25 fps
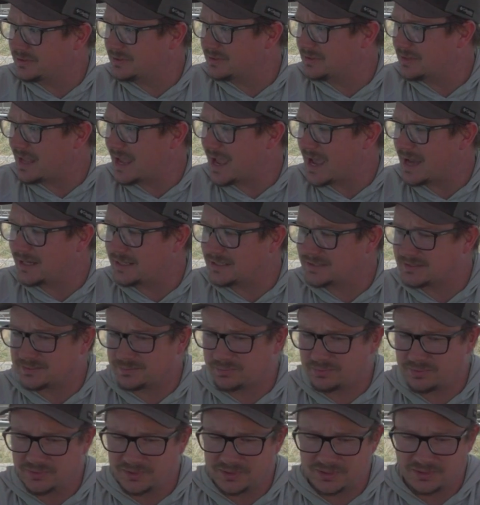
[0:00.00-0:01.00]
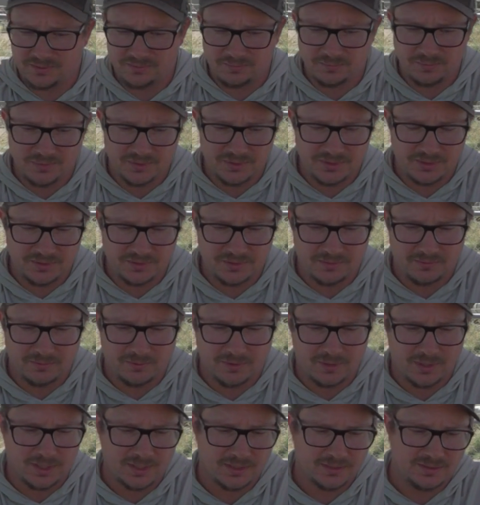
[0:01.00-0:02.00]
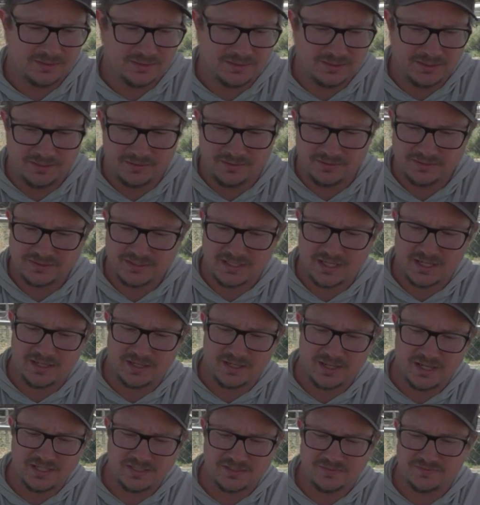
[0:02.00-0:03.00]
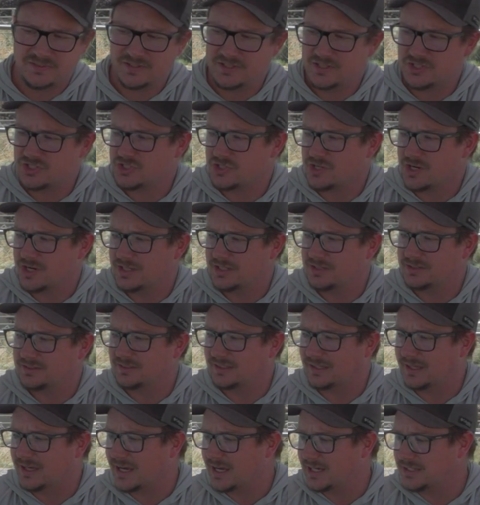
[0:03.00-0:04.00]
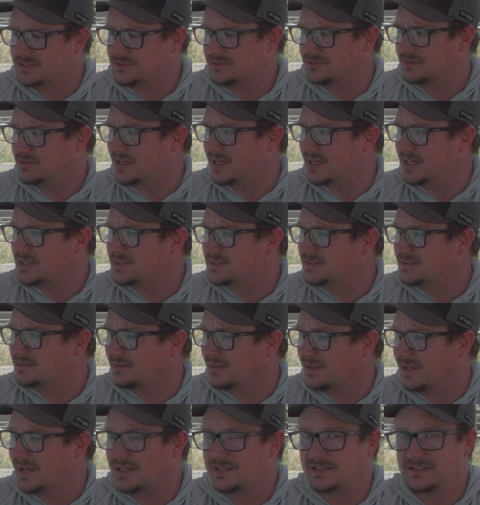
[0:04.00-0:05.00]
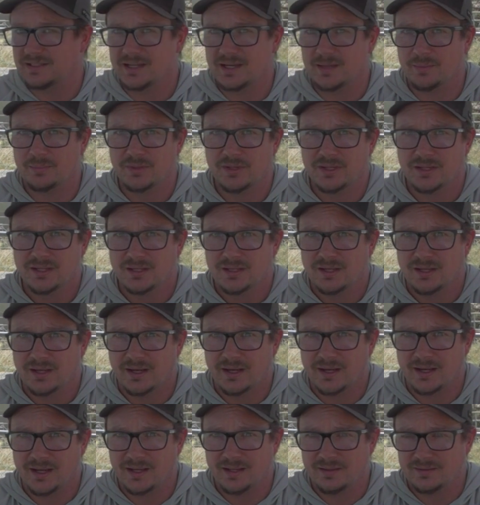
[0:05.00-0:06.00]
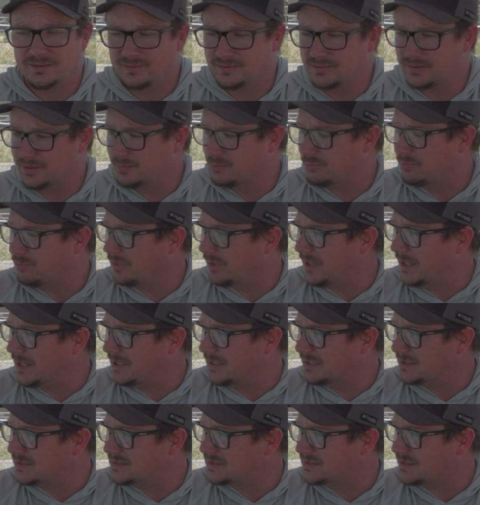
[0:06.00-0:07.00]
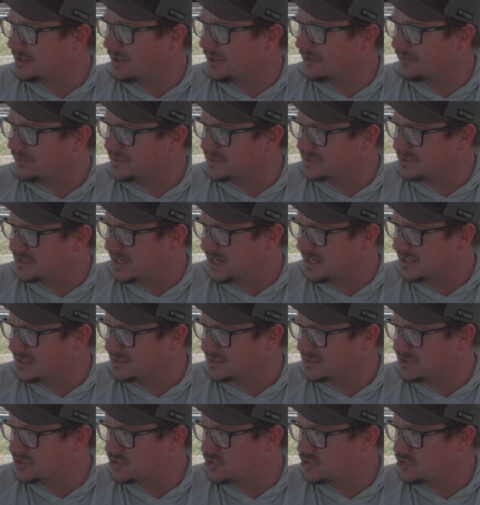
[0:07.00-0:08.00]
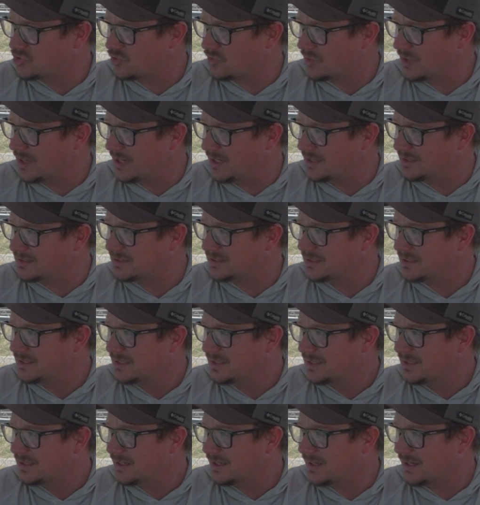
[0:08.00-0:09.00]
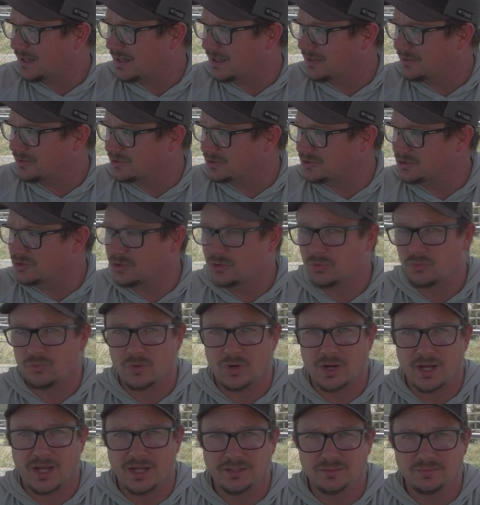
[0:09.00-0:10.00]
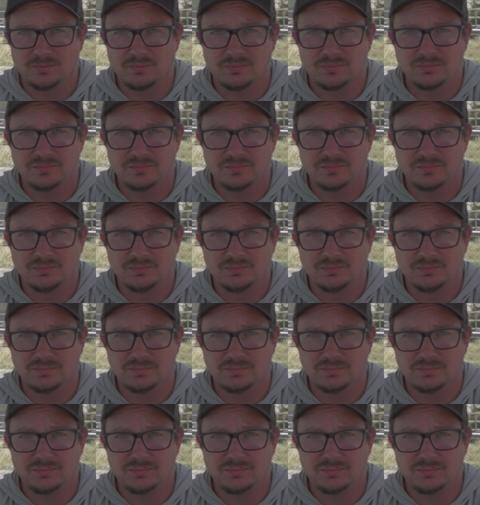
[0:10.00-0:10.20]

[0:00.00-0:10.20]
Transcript: than that, it's a pretty good rod. You know, it's got a nice finish on it. The guides are nice and lined up. The blank itself is nice and straight. There's no rod,